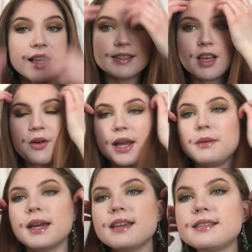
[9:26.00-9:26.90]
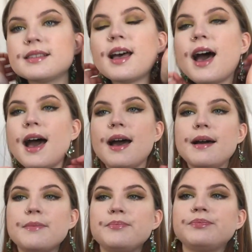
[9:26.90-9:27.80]
So anyways,
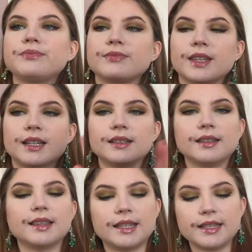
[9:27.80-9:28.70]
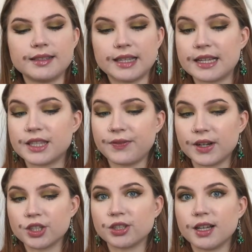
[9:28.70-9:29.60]
this is the
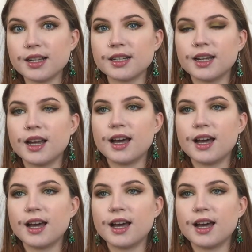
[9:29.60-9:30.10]
finished look.